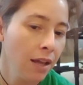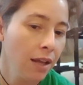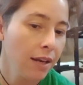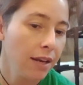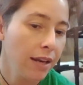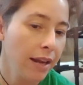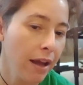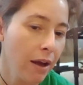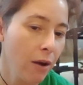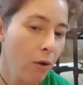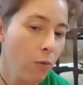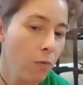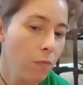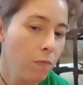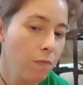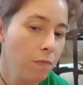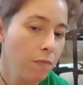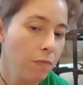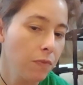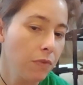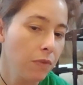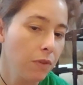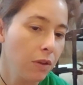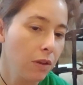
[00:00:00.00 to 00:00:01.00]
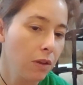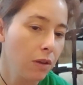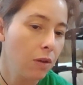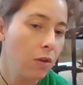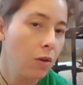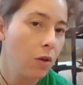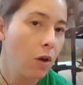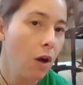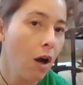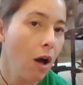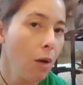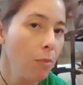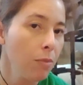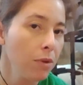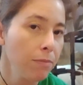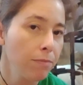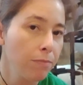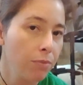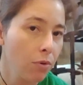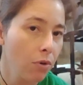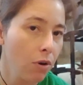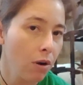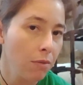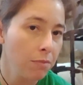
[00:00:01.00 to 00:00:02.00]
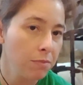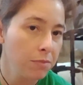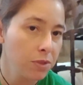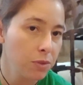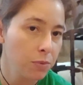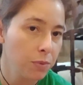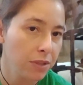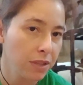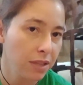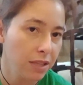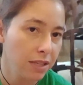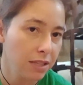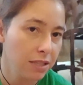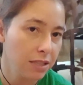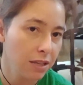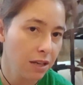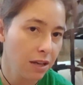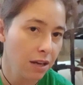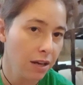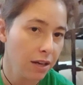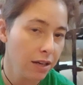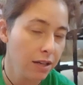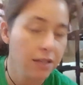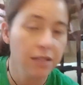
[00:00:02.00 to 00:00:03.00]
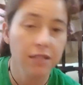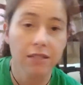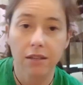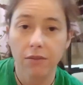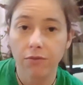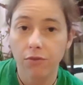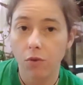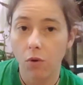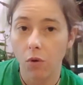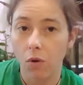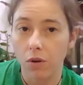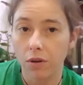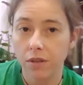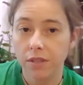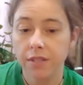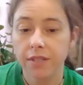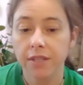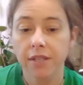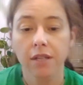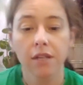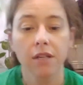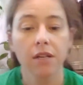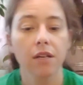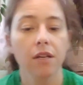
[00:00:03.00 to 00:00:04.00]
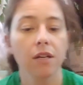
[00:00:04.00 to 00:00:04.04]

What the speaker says: Now, common problems with this guy is, of course,